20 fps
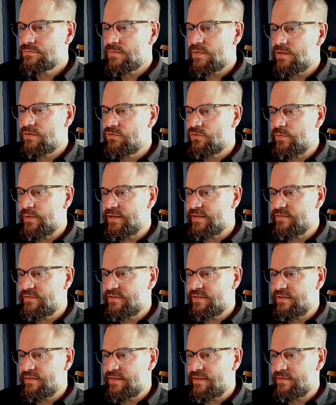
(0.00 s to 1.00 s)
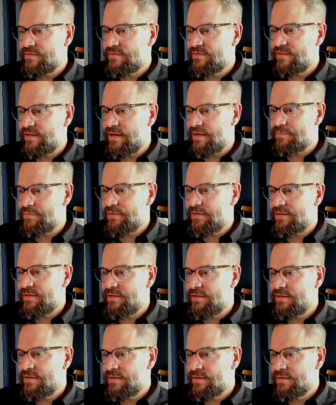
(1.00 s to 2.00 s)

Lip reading: So we can see the CIP